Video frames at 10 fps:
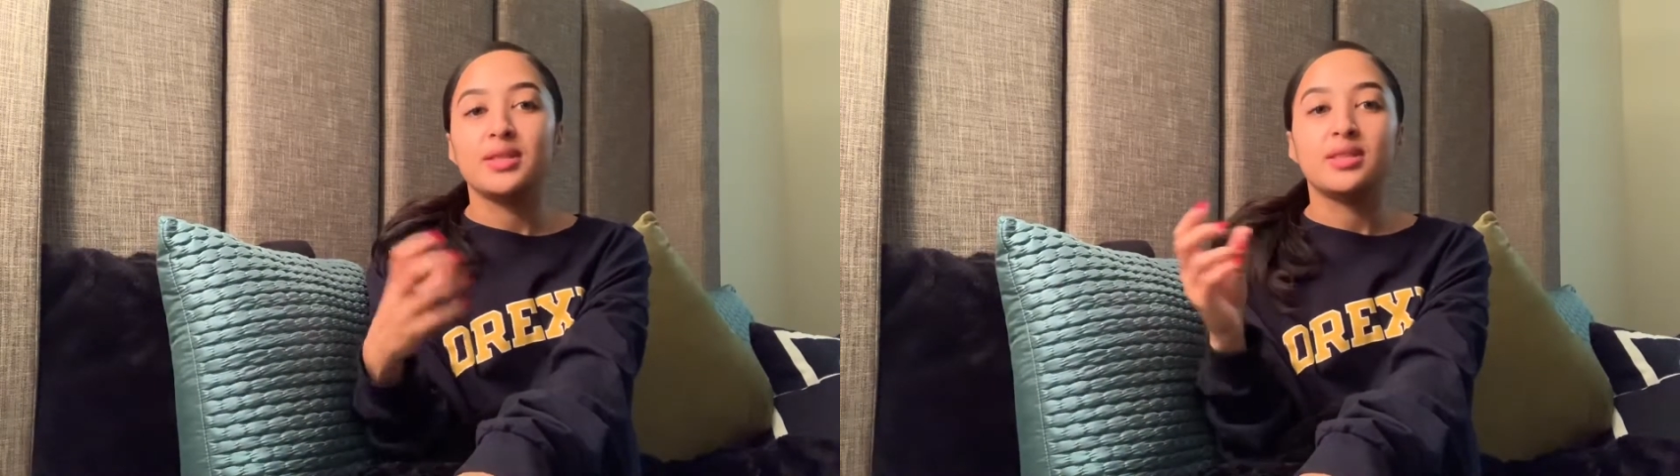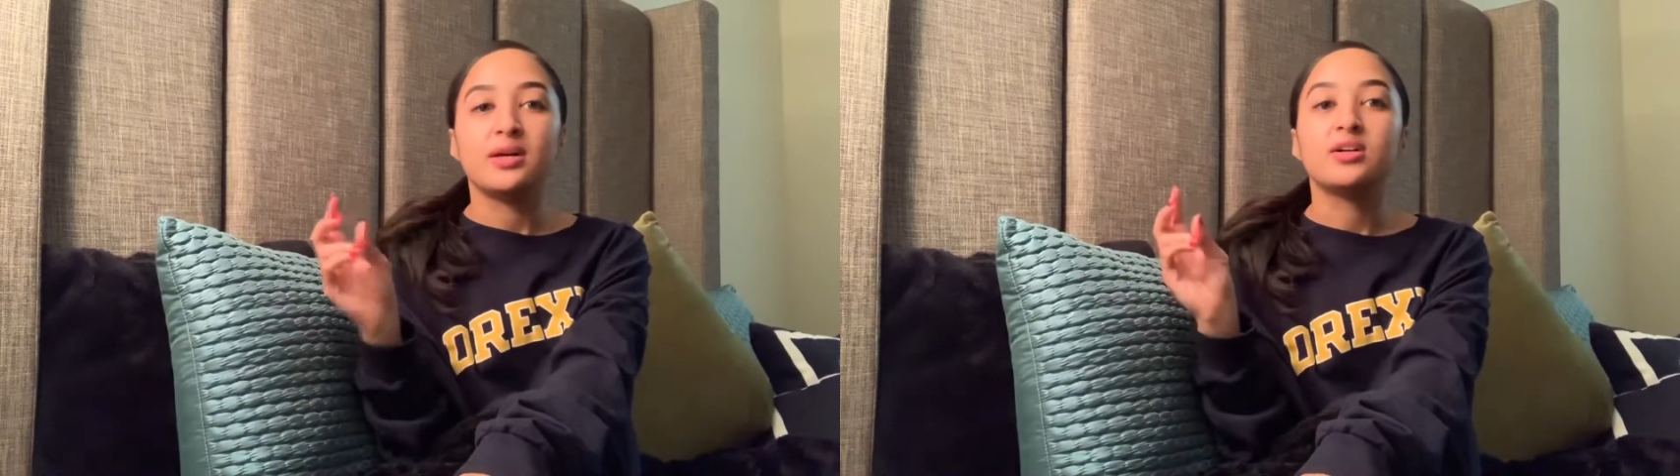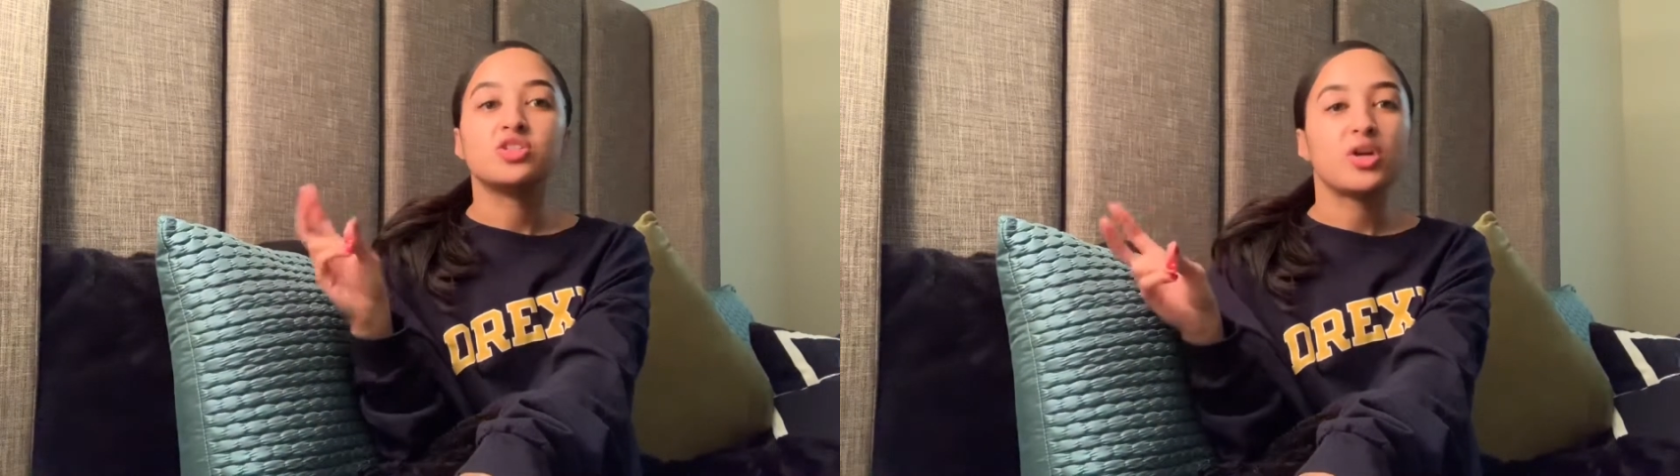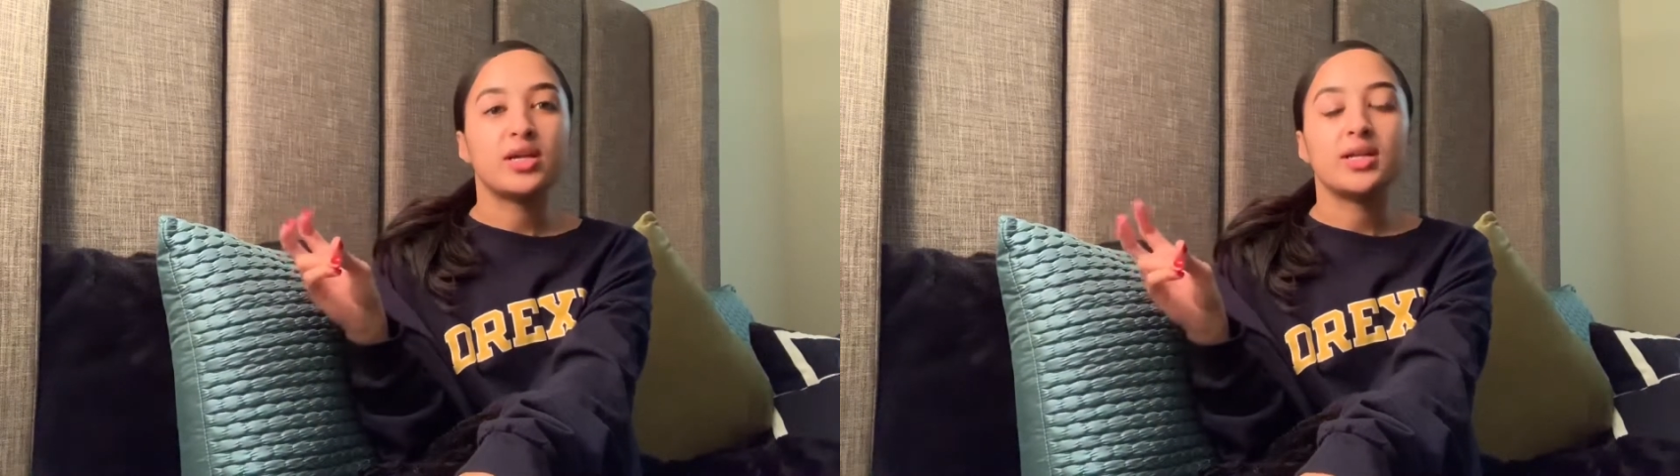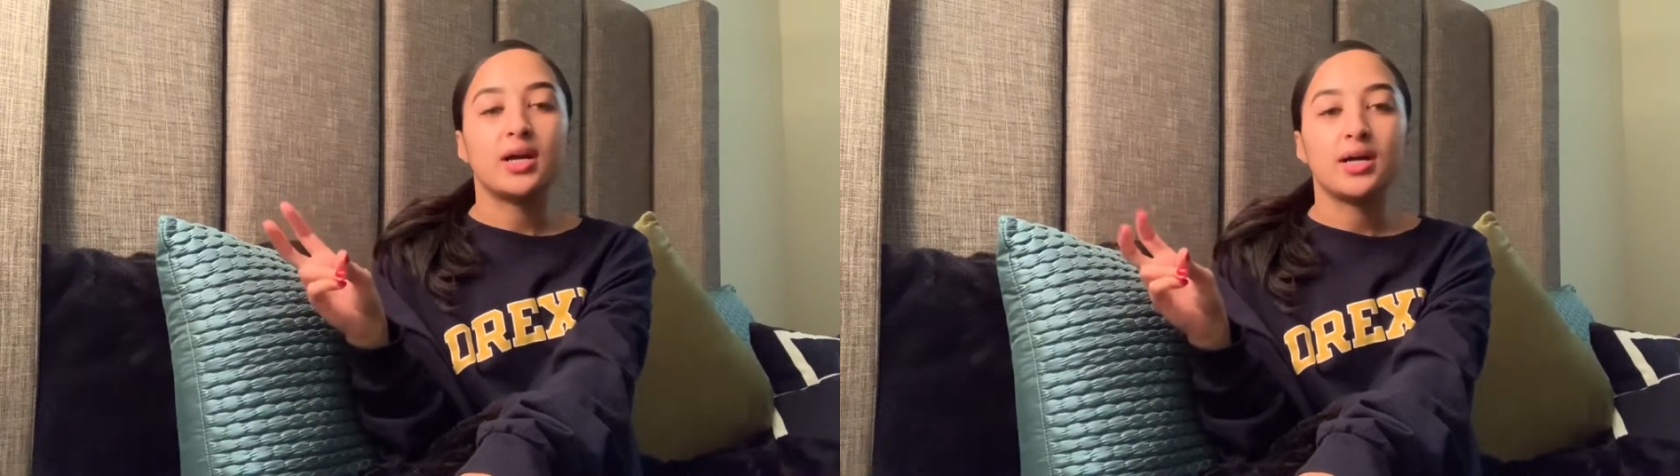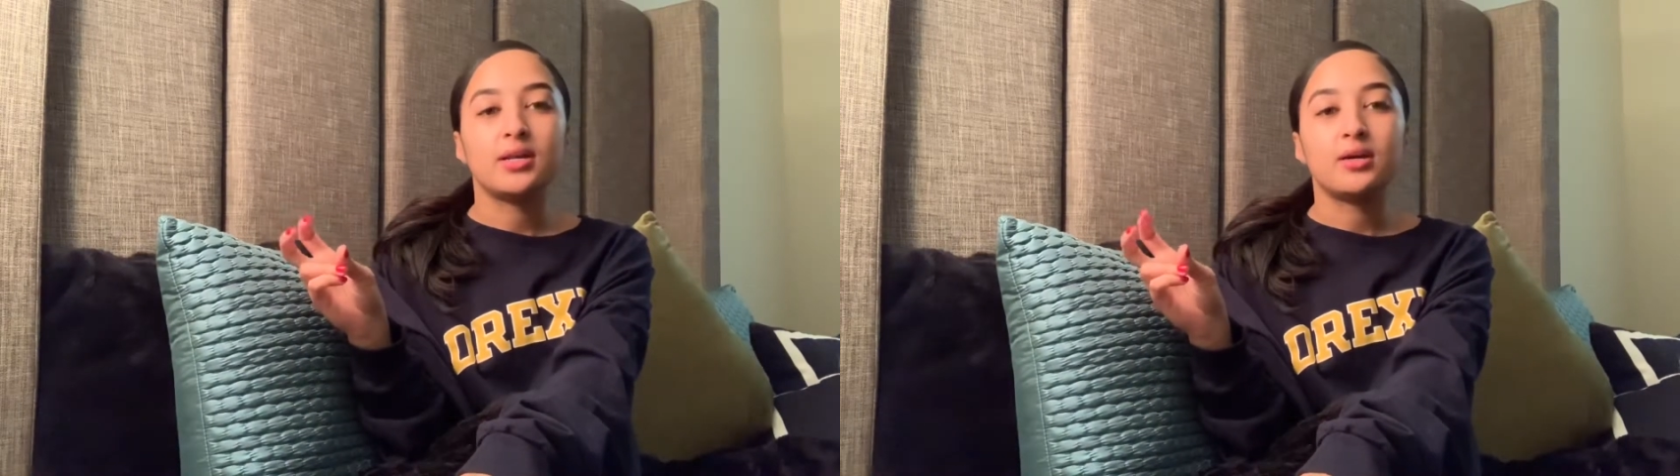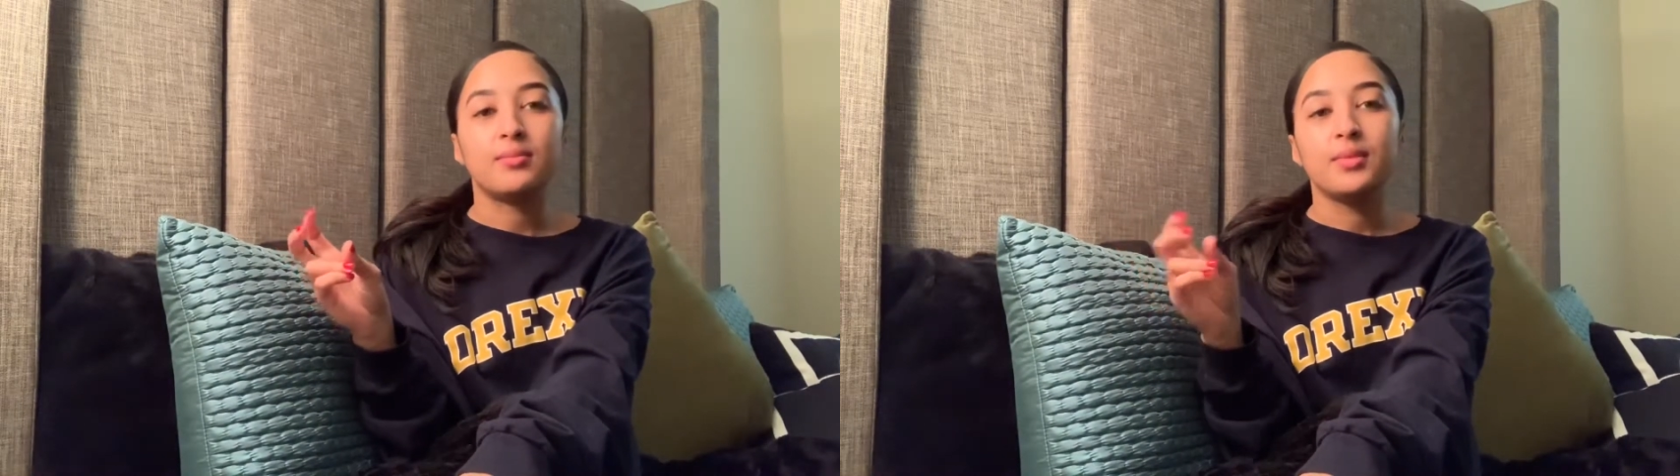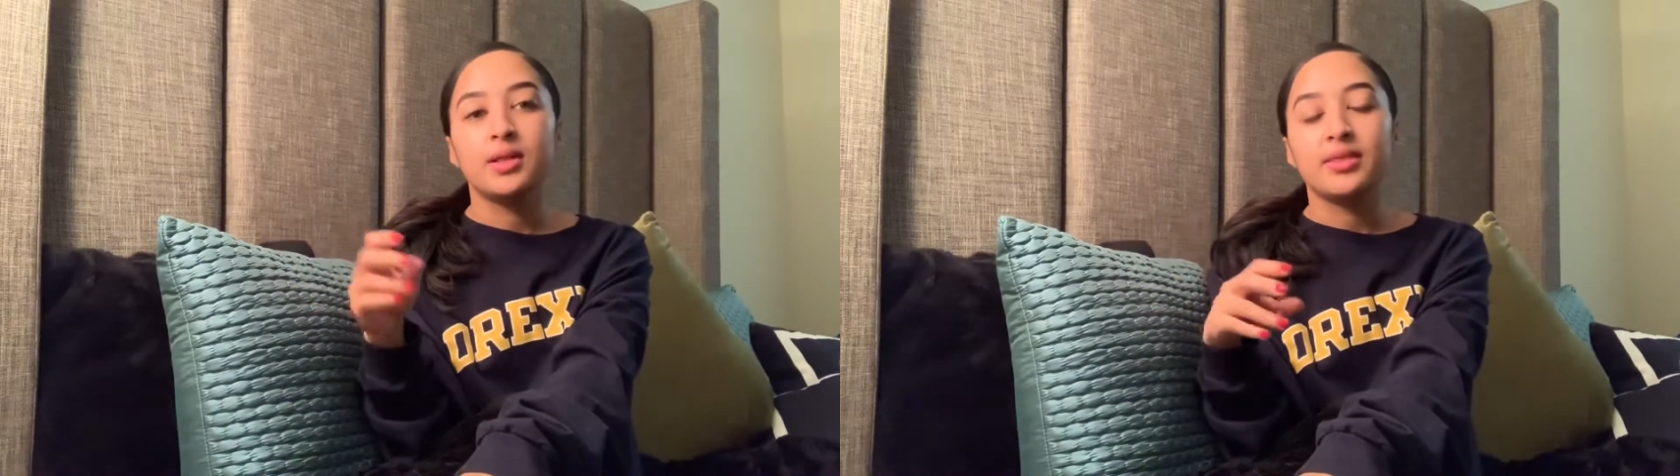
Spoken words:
the trendy item